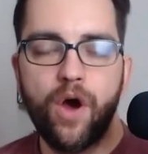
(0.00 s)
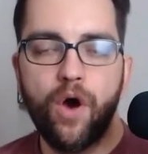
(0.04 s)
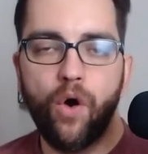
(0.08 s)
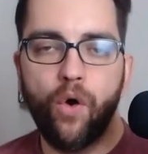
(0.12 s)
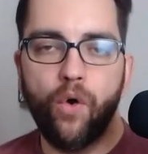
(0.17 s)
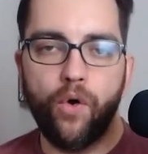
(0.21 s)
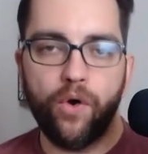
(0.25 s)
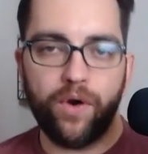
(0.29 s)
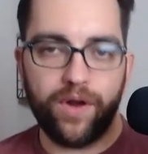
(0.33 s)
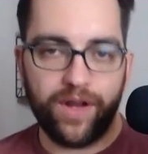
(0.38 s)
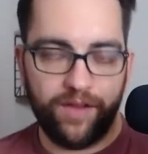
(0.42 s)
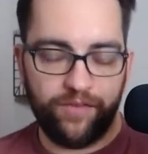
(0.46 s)

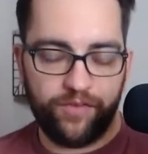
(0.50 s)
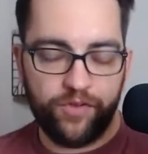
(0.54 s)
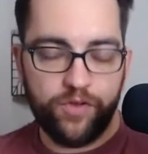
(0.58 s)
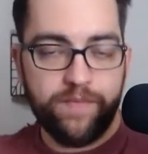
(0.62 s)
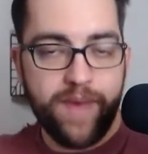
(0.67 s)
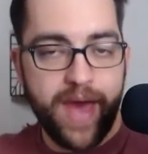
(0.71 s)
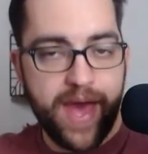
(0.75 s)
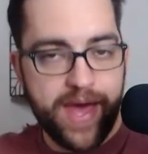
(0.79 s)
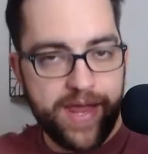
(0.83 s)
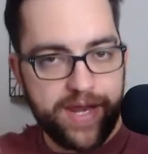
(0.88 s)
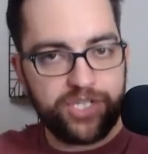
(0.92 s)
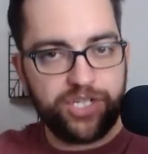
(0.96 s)
Or if you
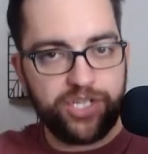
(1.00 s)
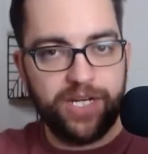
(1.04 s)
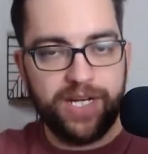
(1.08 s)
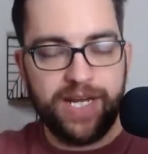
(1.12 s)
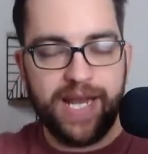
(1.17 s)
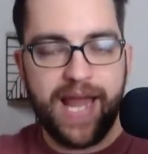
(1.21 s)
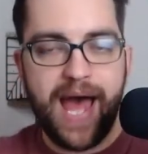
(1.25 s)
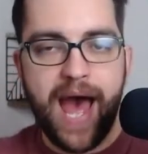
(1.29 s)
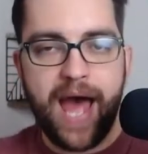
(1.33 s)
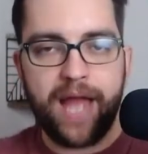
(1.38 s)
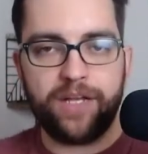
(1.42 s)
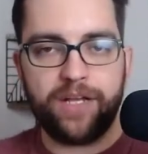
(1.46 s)
manage to
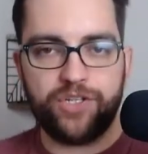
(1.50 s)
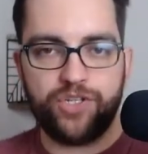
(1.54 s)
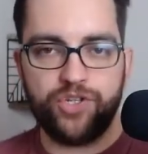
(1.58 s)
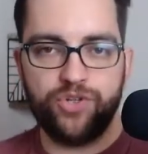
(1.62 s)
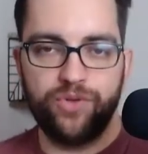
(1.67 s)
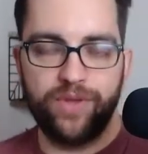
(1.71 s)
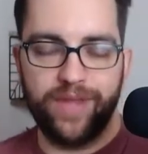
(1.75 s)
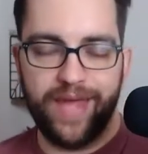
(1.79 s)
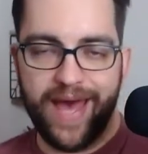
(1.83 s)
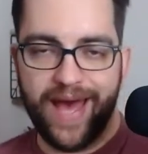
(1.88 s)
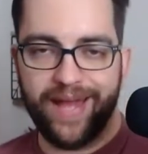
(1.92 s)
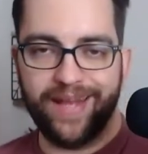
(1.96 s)
not
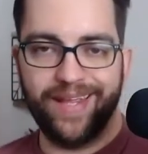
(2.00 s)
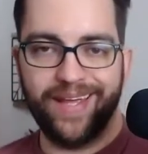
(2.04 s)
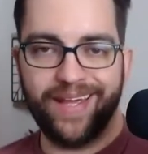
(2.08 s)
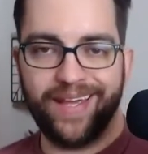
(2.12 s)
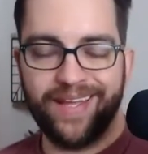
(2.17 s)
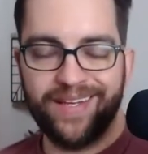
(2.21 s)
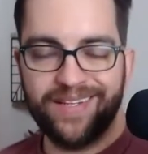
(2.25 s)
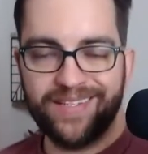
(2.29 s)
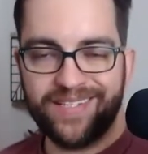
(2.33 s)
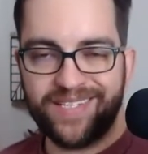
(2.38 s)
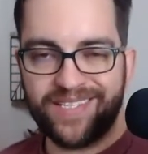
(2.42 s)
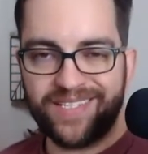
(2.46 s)
do that, it
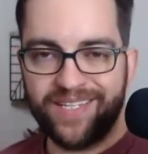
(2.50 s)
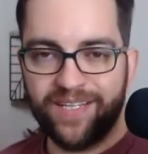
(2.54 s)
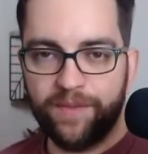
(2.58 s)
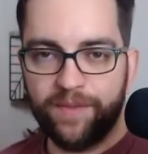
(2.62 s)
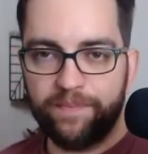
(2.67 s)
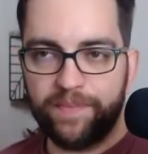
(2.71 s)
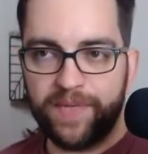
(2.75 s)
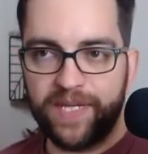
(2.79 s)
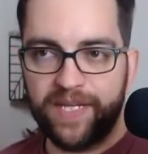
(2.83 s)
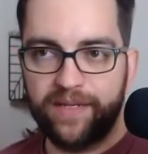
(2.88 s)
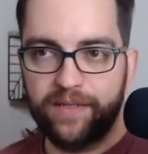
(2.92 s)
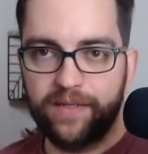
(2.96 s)
can still
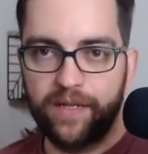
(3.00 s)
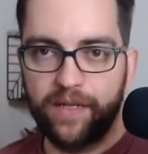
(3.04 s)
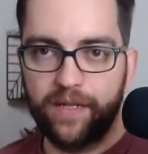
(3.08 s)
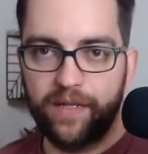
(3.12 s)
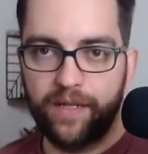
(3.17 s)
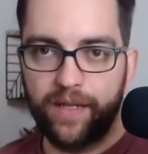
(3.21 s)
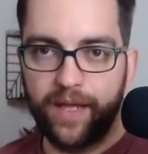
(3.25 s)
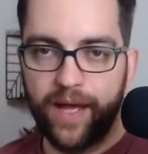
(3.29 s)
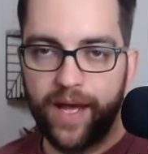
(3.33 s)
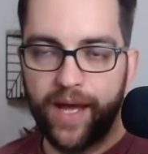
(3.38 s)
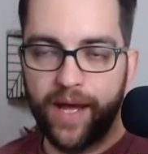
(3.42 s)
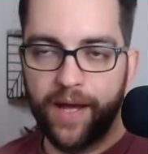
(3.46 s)
be
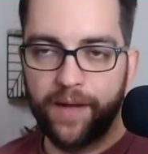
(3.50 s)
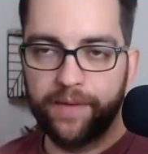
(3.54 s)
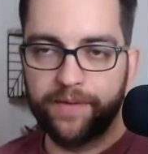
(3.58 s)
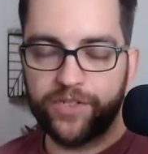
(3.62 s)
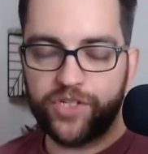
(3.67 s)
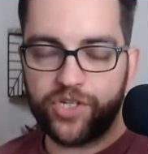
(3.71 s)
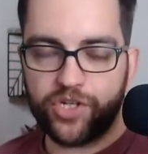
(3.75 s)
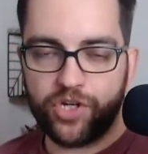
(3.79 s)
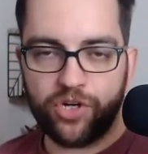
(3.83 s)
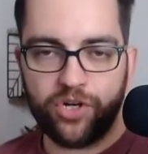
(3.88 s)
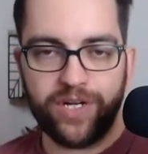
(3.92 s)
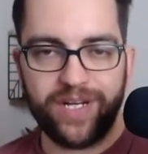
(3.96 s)

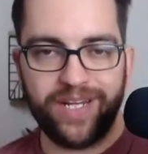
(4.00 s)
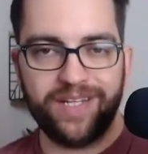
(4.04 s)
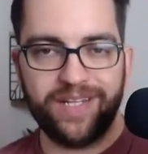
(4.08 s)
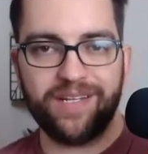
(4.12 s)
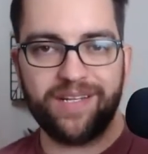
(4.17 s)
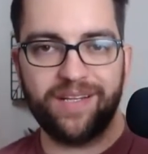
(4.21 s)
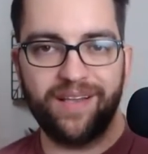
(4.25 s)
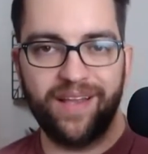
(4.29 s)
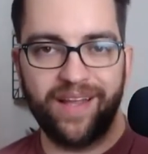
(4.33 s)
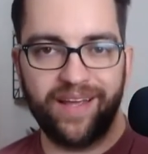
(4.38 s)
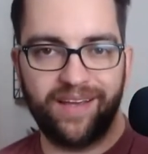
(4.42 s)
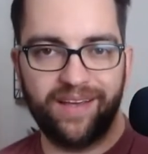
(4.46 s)
turned
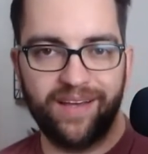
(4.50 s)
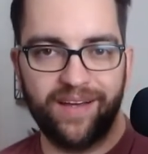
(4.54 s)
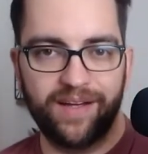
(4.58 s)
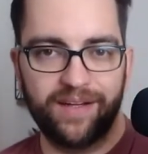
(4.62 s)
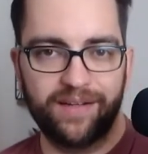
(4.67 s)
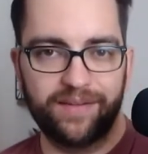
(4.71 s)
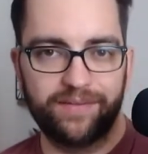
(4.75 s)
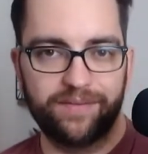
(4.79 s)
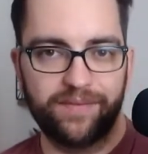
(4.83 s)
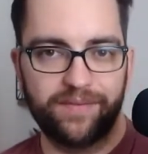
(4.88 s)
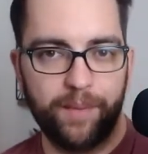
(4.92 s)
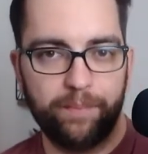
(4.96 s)
into like
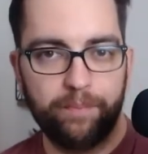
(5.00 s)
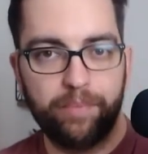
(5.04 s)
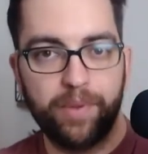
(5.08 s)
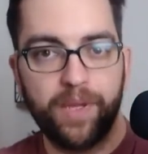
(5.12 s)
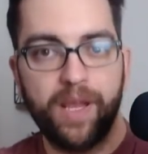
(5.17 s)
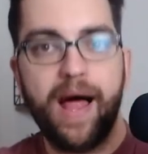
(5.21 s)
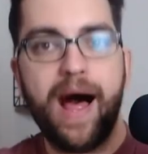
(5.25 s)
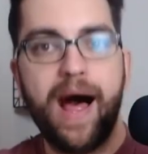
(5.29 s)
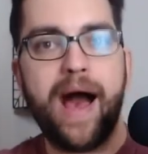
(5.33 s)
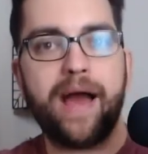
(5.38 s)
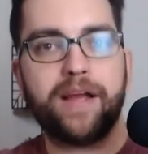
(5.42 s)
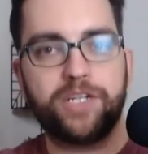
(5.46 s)
a
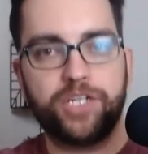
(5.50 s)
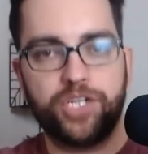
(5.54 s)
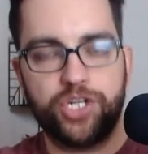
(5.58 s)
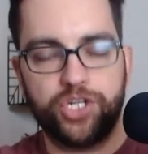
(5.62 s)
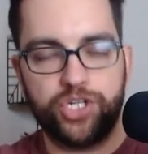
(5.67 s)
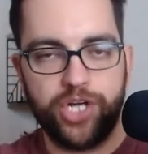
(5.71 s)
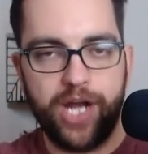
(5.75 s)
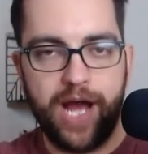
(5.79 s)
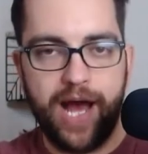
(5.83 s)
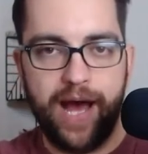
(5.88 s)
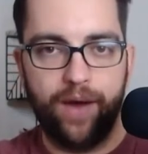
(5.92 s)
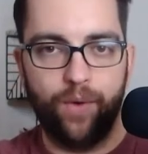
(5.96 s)
blocked
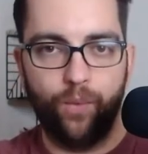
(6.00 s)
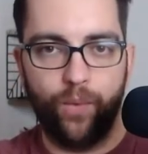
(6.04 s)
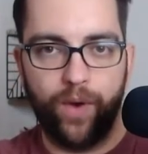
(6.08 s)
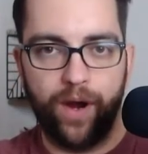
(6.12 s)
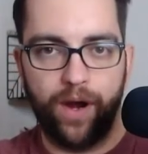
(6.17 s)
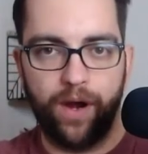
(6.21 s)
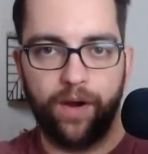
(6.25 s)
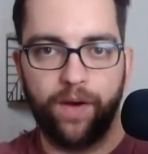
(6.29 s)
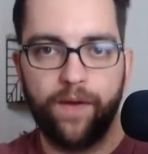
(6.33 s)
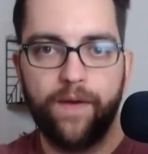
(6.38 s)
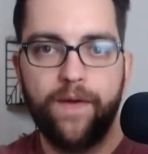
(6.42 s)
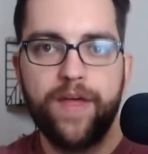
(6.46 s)
shot
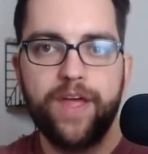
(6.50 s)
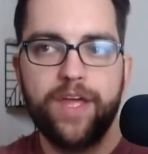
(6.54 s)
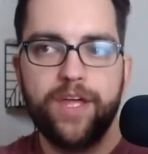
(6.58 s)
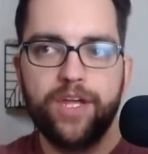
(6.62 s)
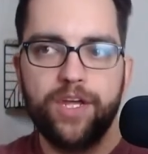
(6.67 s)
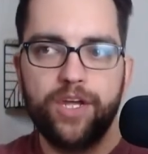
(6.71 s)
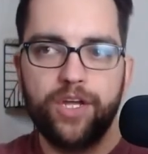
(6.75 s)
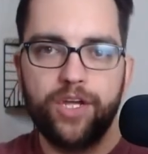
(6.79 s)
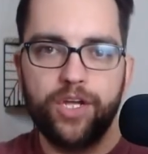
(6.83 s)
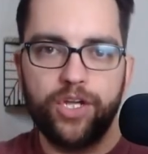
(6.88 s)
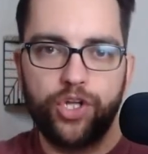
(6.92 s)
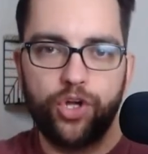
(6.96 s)
where
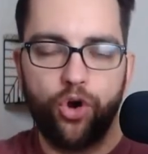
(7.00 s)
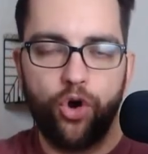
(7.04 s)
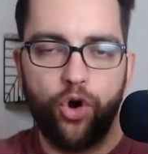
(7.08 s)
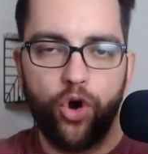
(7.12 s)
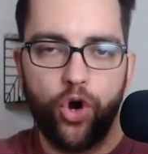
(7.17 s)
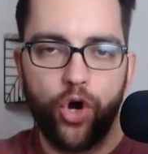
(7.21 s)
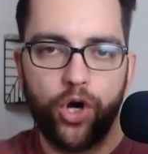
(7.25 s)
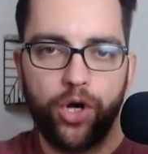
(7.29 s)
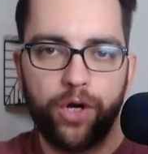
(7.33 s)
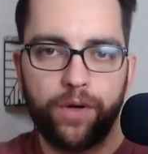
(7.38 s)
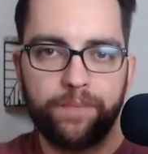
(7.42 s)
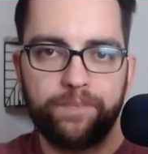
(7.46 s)

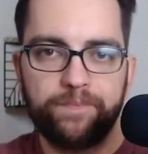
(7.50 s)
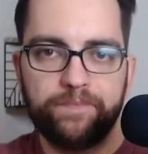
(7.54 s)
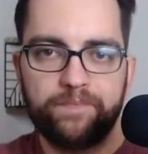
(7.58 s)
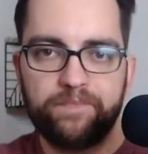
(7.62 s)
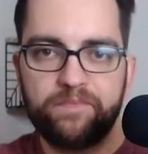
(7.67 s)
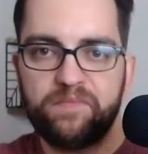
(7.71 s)
you're